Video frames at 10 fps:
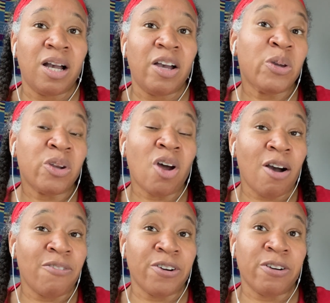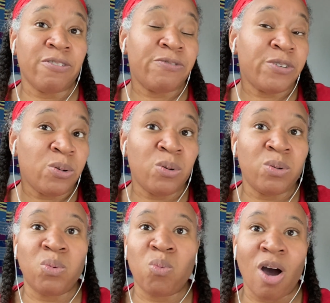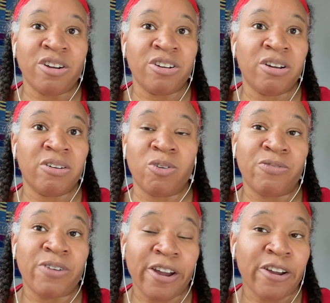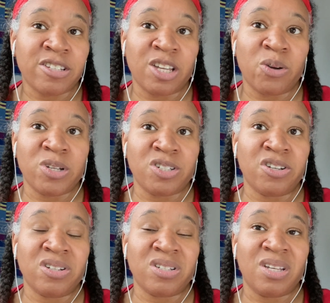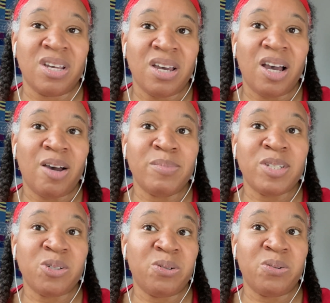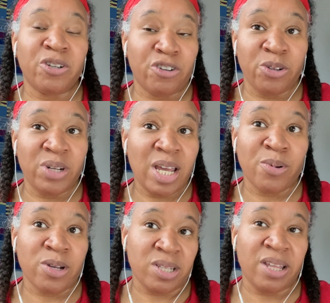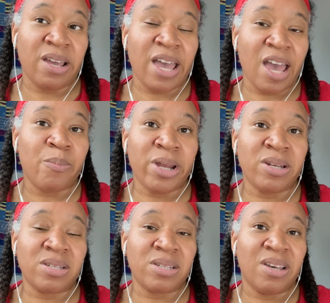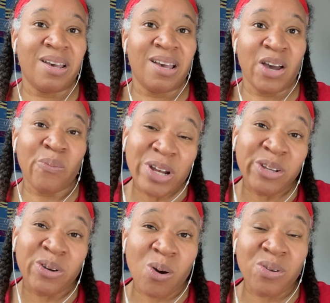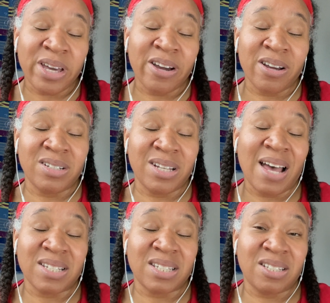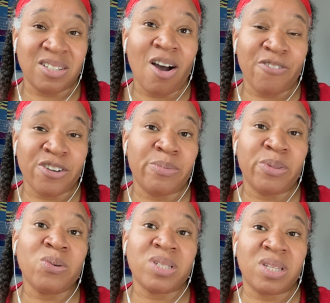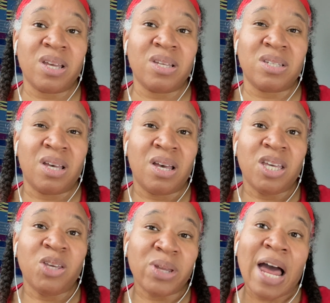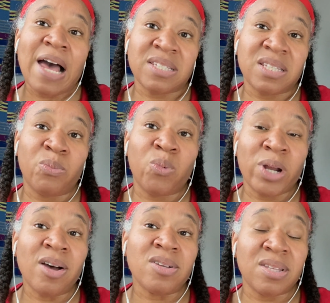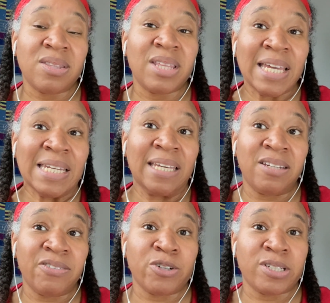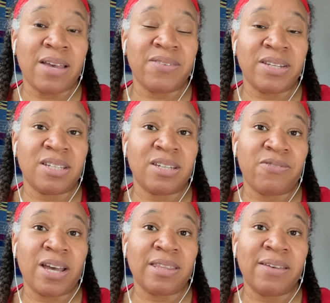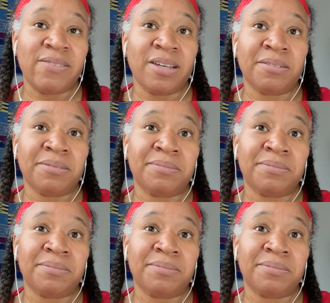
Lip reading: You can offer food, water, or fire extinguishers to your new neighbors in the encampments. And when you go there to offer them those things, you can ask them what else that they need for safe and dignified living.